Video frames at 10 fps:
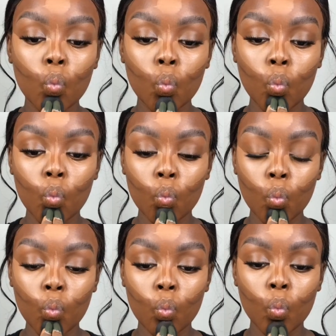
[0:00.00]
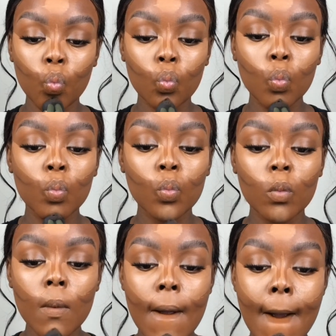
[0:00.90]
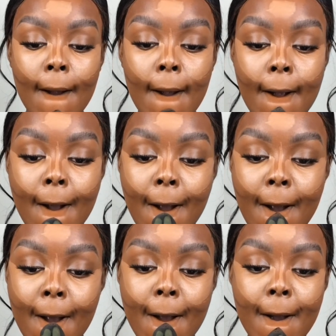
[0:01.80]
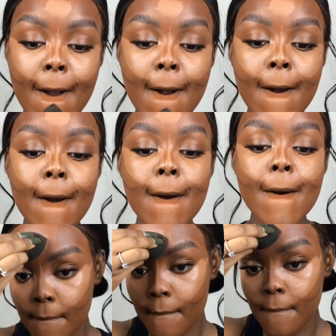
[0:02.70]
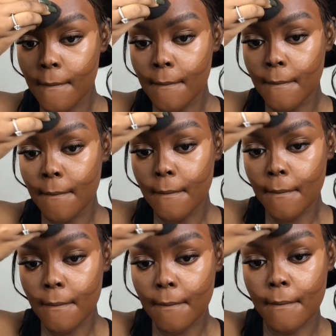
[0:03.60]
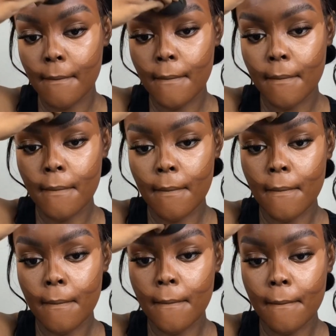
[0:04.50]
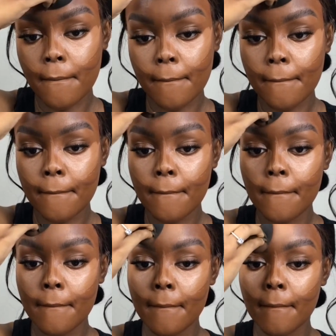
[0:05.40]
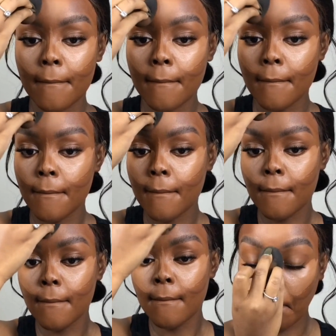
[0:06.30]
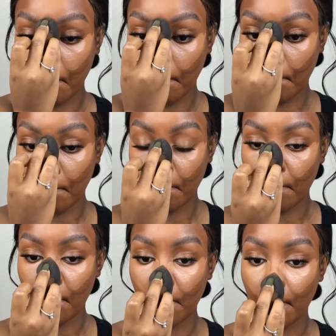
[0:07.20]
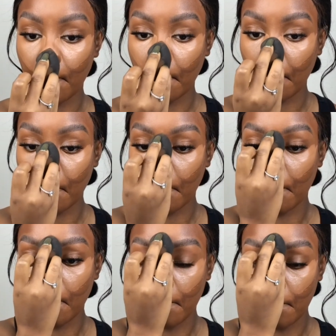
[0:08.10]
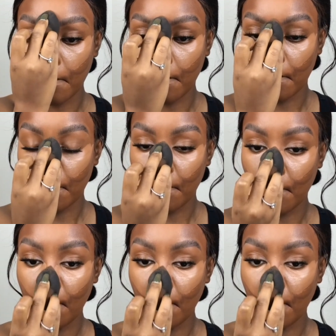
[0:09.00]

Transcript: So when blending, I always make sure to start with my concealer because that's been on my face the longest. And it's tacky. We let it get a little bit more tacky so we can get more coverage from